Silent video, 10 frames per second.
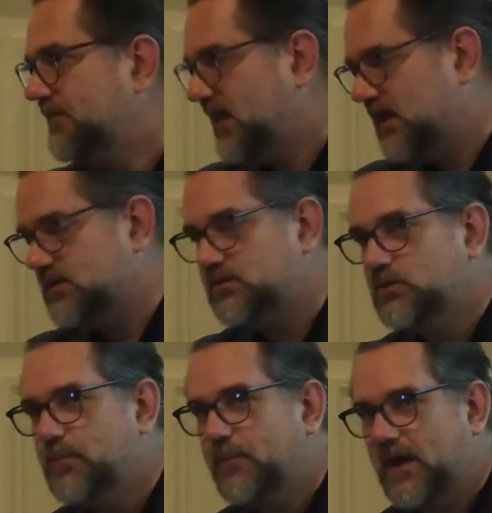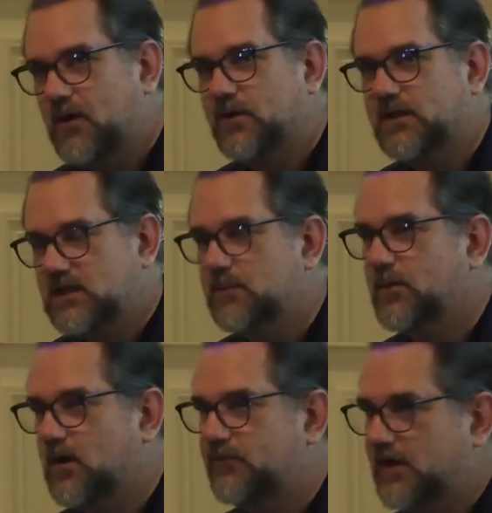as a superpower to keep
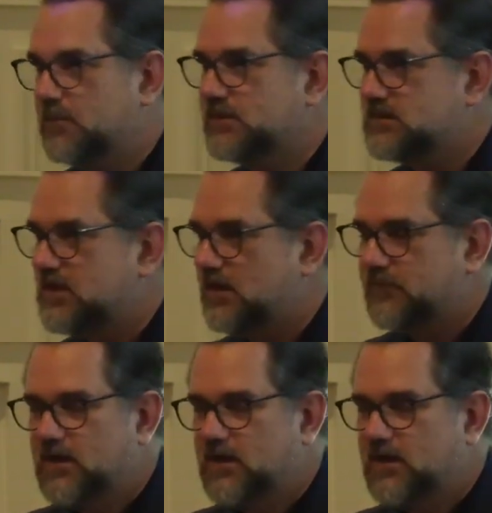our families safe.